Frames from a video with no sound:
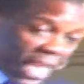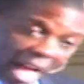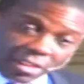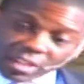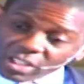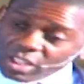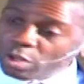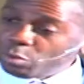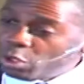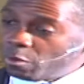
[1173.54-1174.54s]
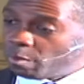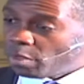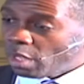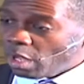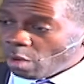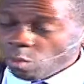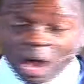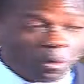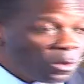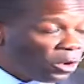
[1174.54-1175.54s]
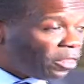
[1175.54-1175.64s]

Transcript: gathered us in a room. While we were